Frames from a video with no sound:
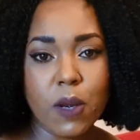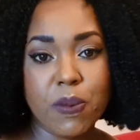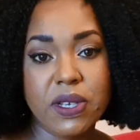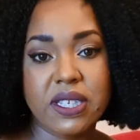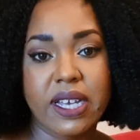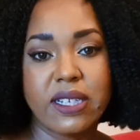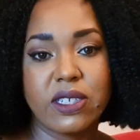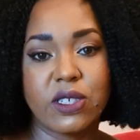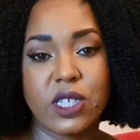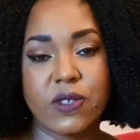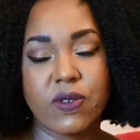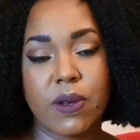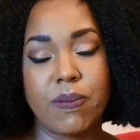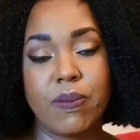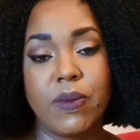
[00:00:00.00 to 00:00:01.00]
percentages
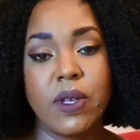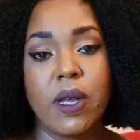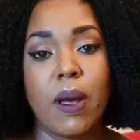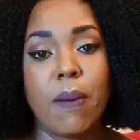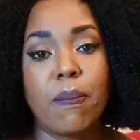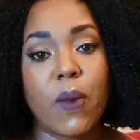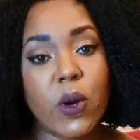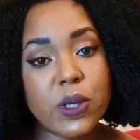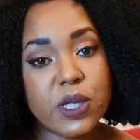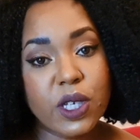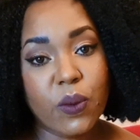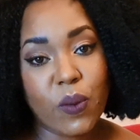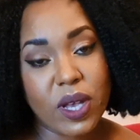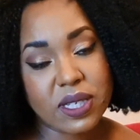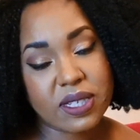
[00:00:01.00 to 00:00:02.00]
from mostly West